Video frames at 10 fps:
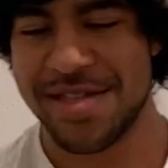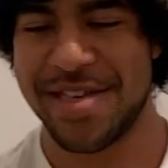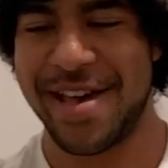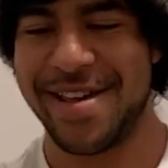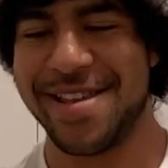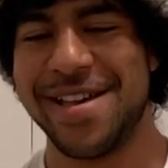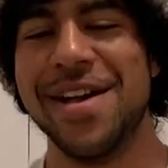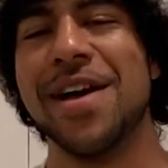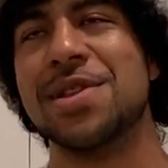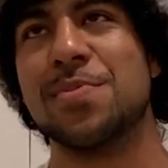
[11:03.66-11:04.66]
that,
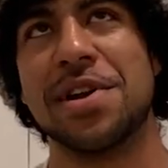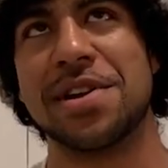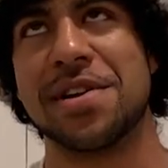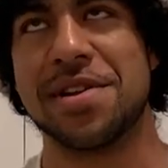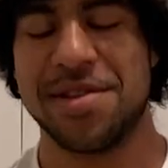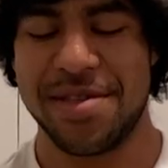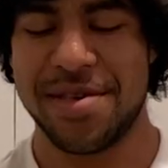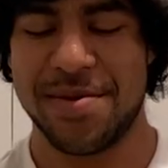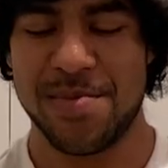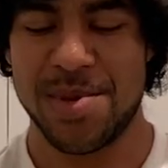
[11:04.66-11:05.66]
depending on
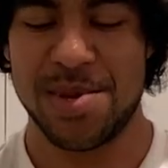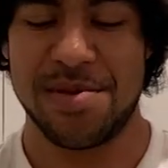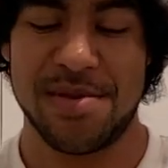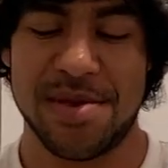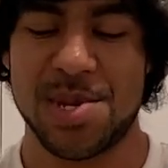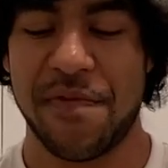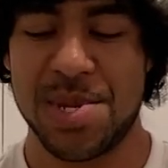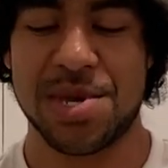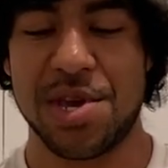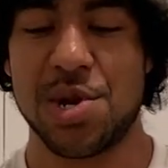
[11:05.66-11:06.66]
the
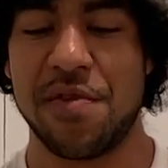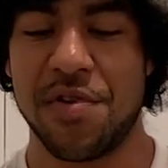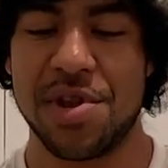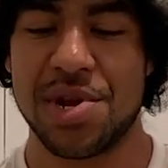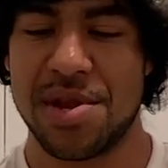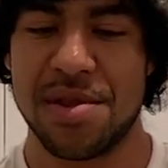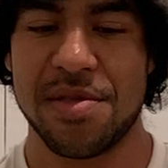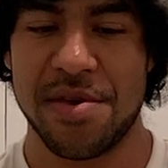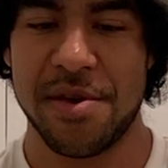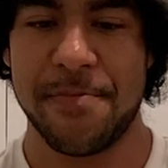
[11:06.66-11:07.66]
sophistication of your engine,
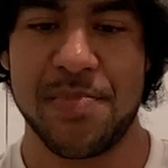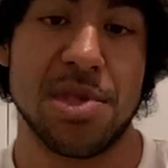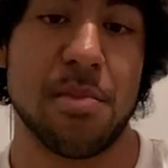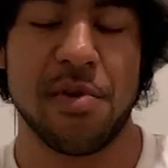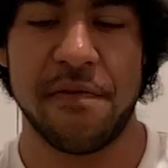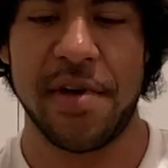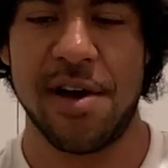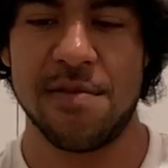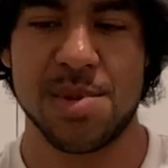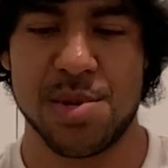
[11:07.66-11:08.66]
the number of
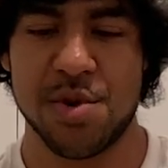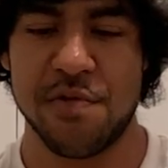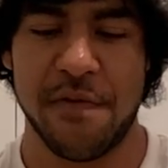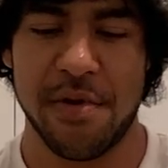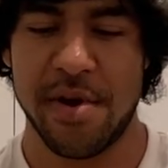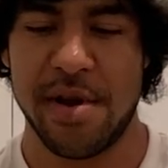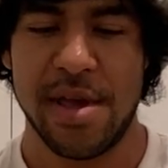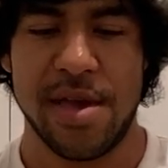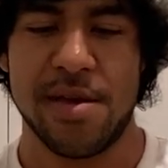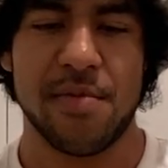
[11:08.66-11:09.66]
valves, 2, 4,
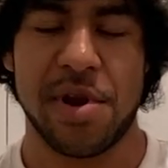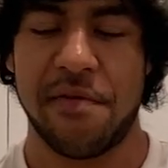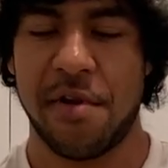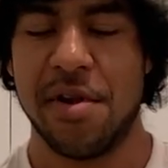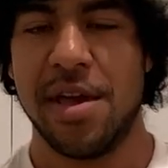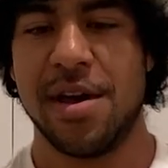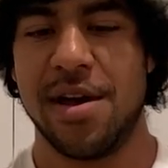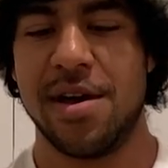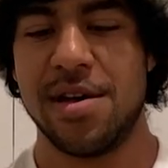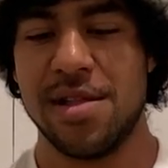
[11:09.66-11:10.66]
whatever,
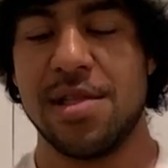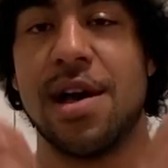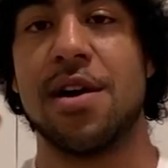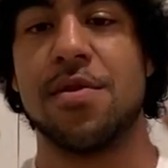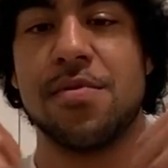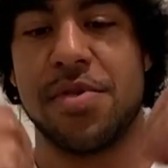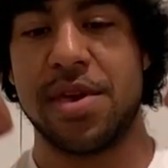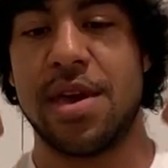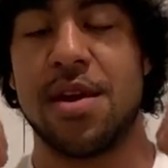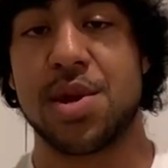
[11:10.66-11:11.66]
allow
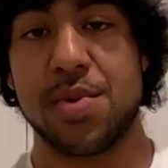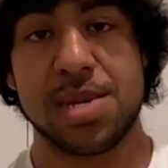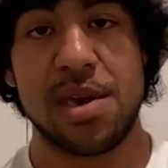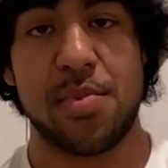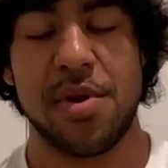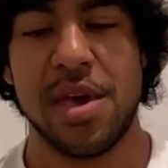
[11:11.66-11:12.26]
the air to escape.